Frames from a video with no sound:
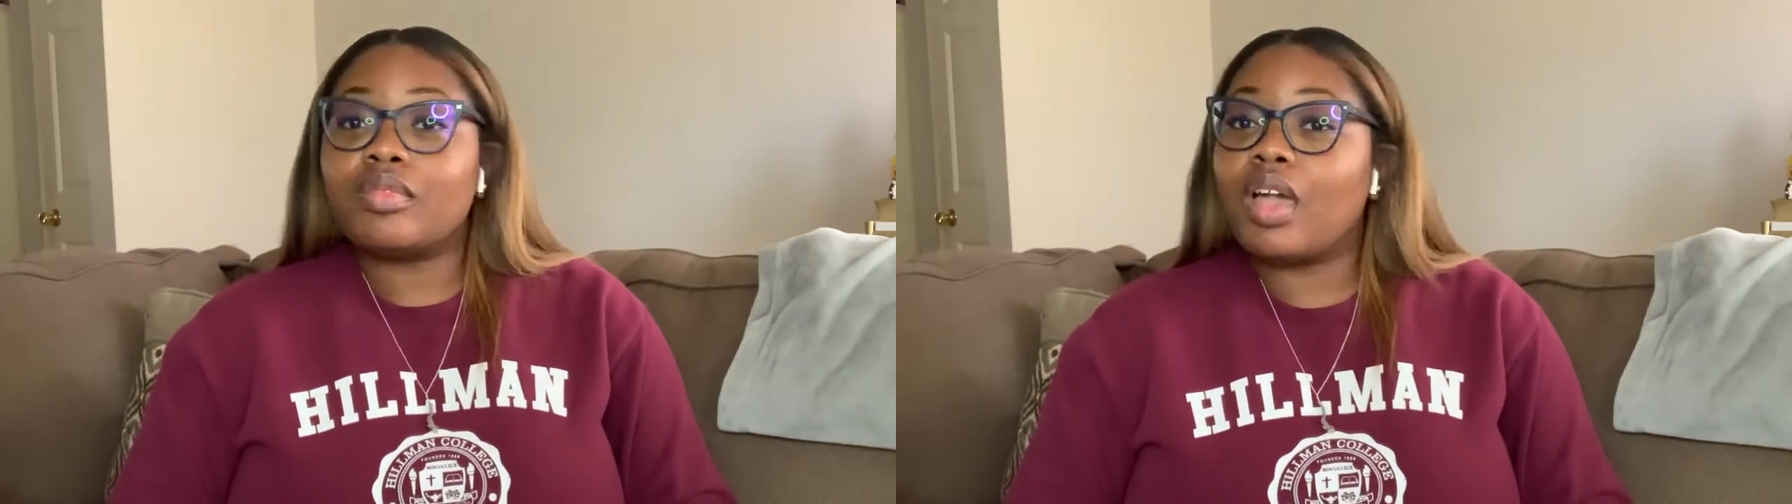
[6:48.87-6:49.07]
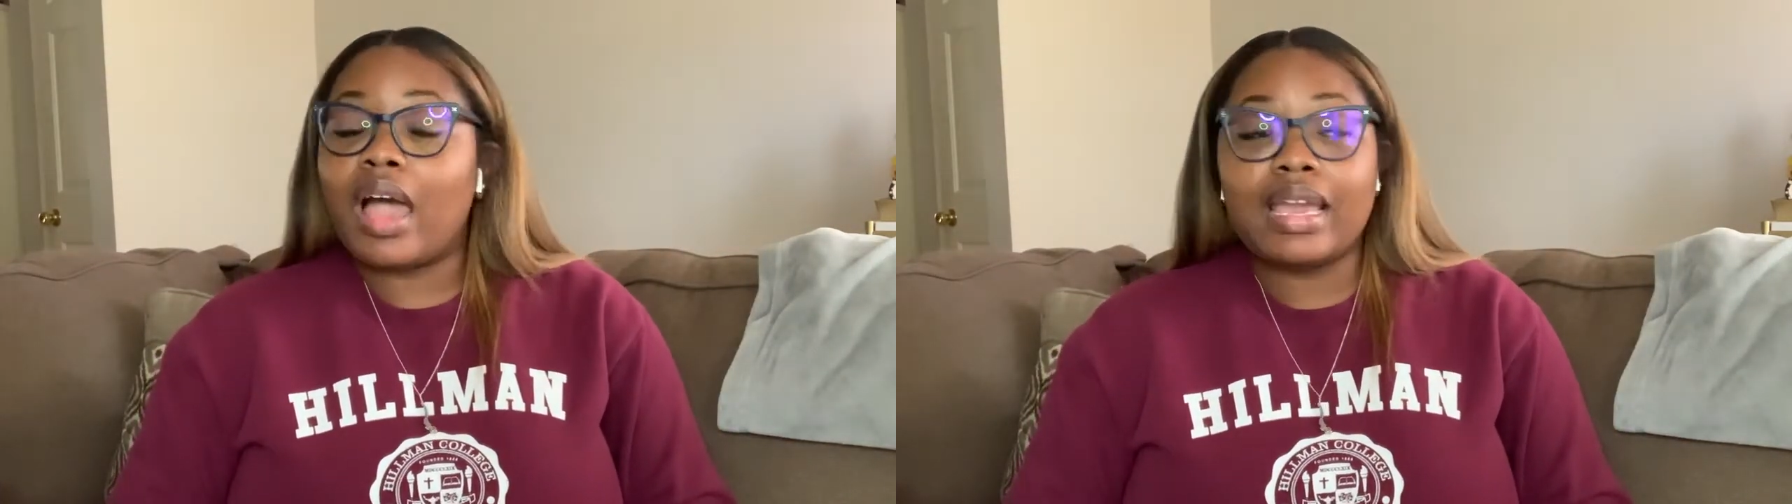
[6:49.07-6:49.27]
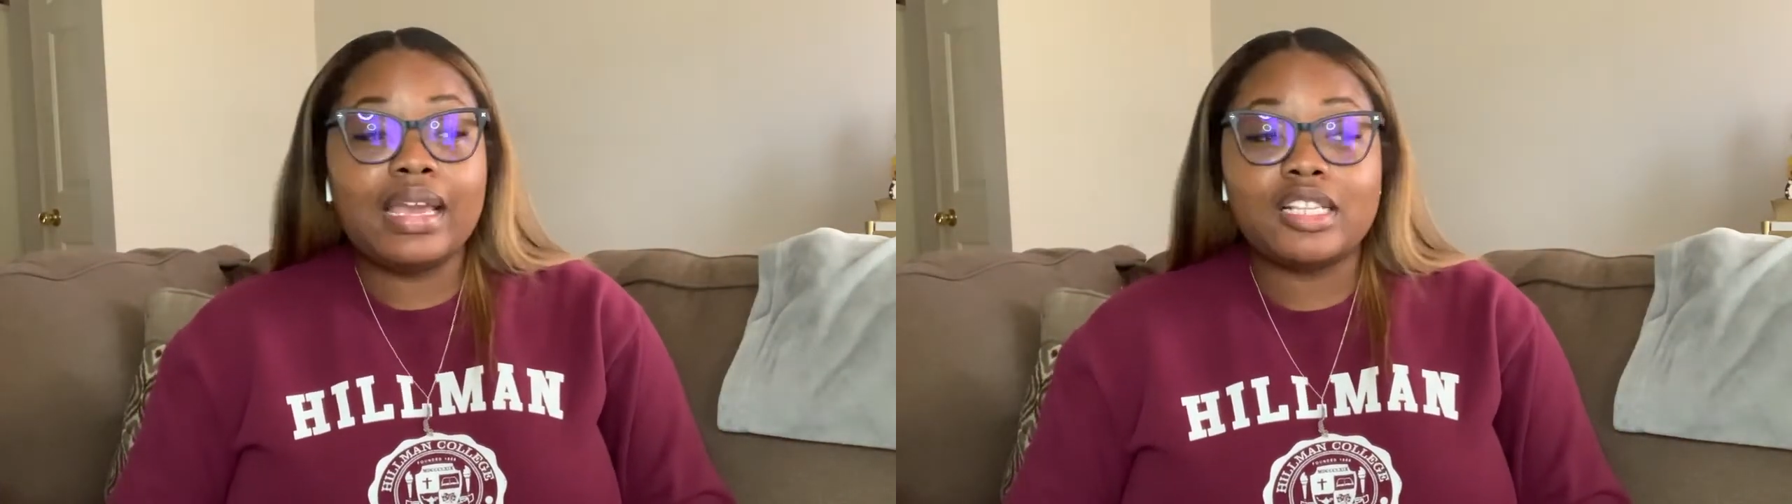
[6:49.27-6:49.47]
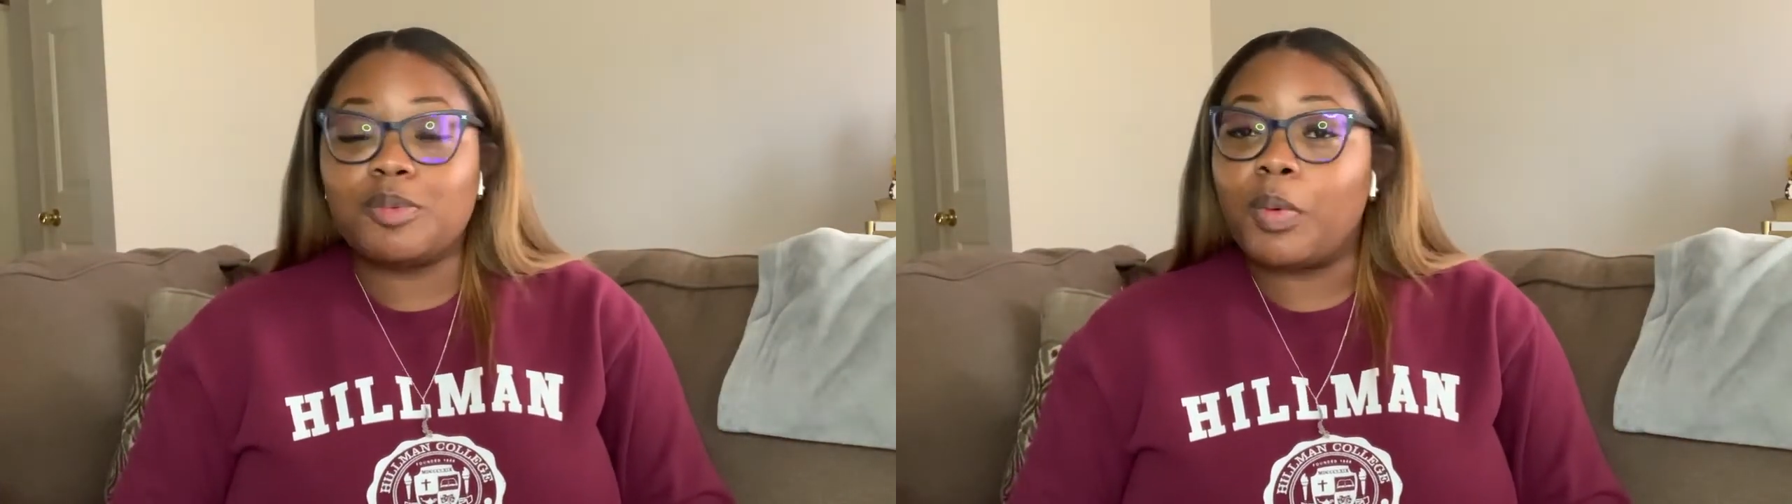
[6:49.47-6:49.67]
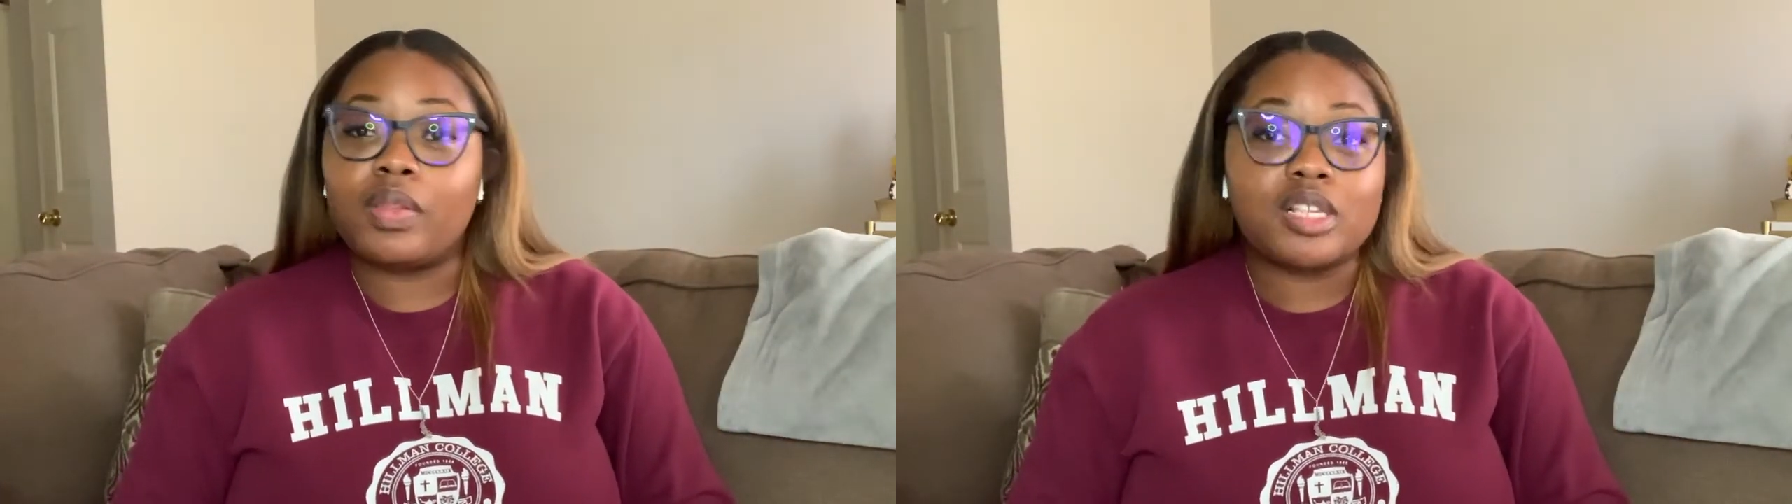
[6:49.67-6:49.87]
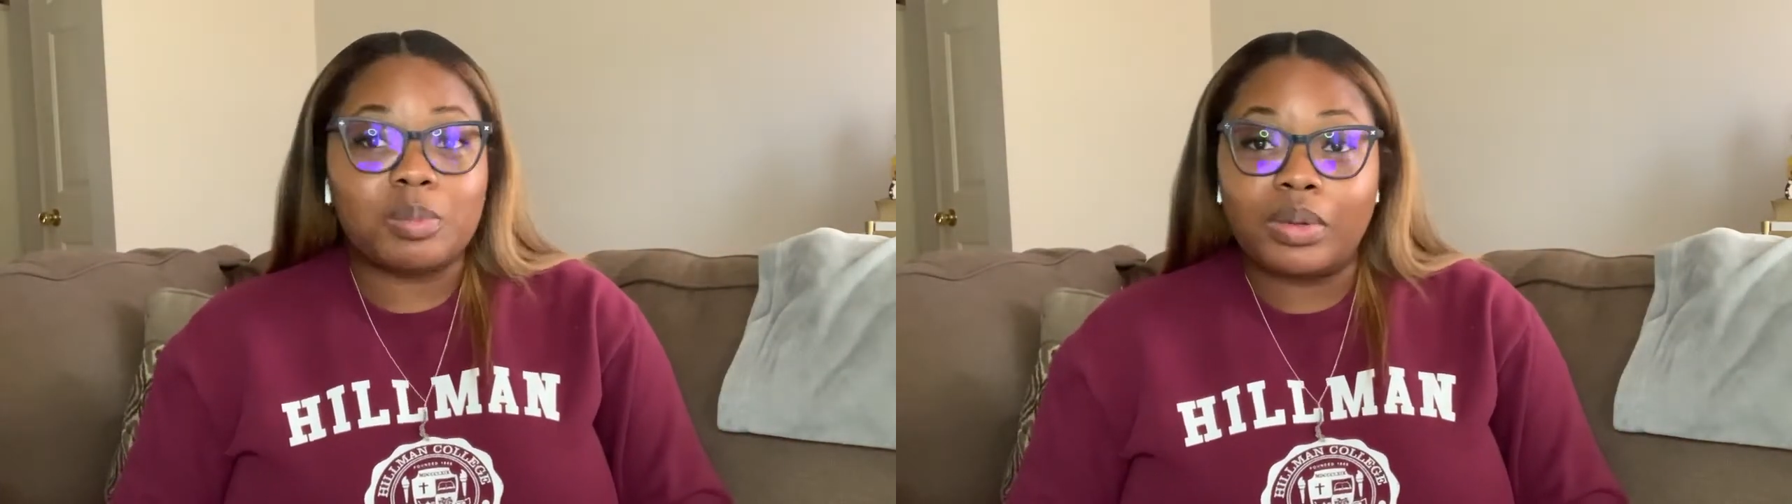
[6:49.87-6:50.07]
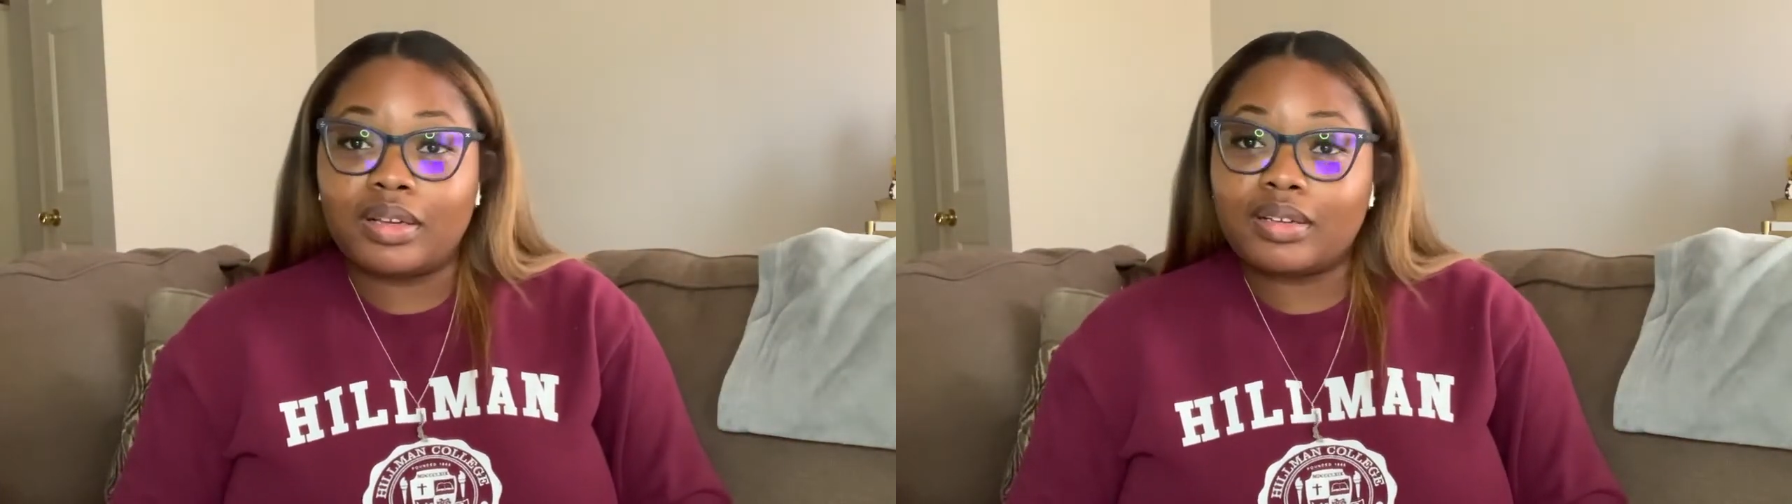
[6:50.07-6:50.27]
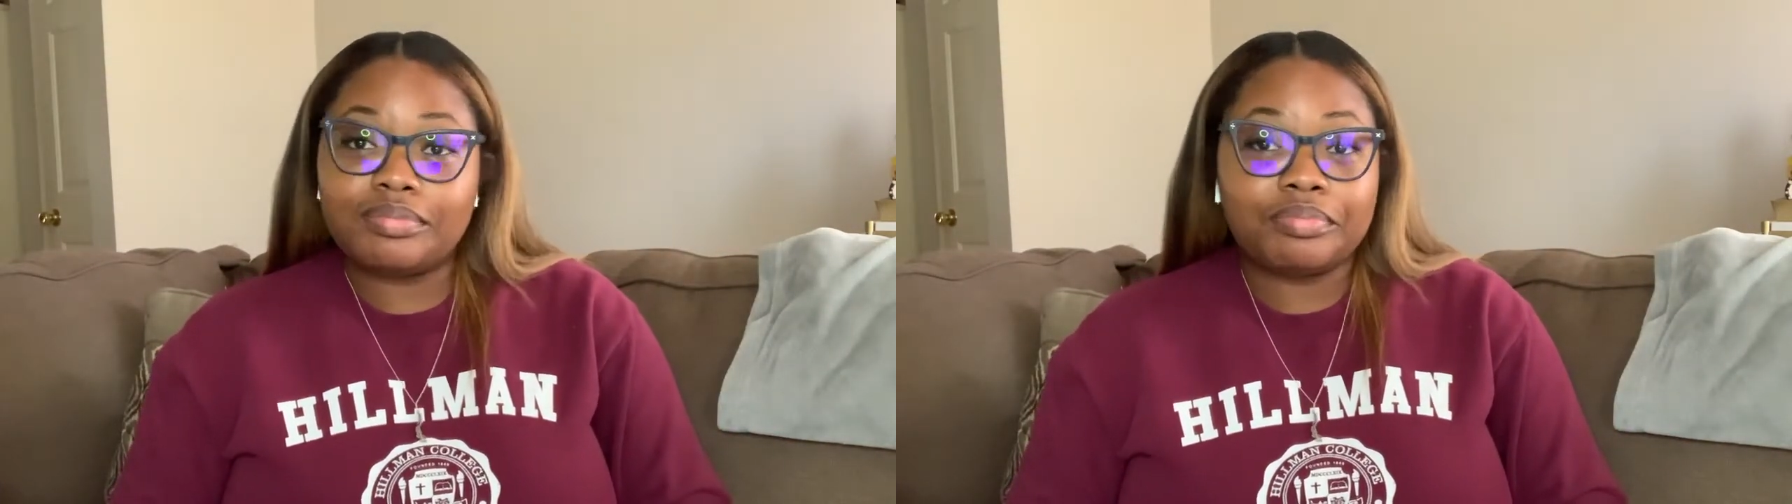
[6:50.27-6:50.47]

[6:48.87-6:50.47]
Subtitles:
I can't spoil this book.